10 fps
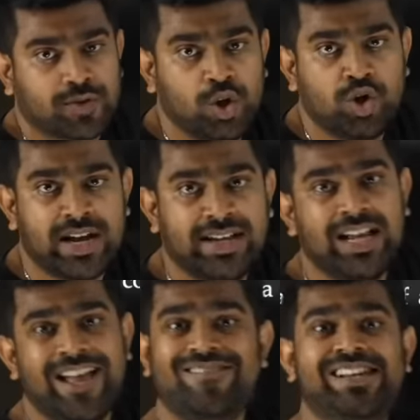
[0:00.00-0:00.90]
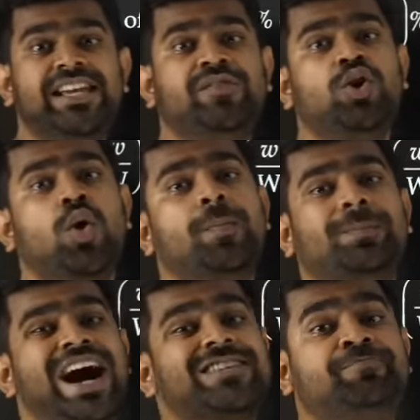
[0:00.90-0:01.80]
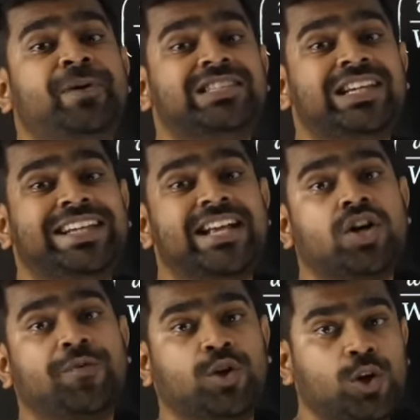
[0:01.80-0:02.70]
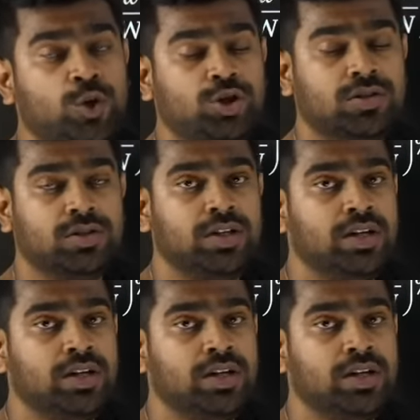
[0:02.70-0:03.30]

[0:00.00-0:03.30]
of solution will give you mass percentage of solute.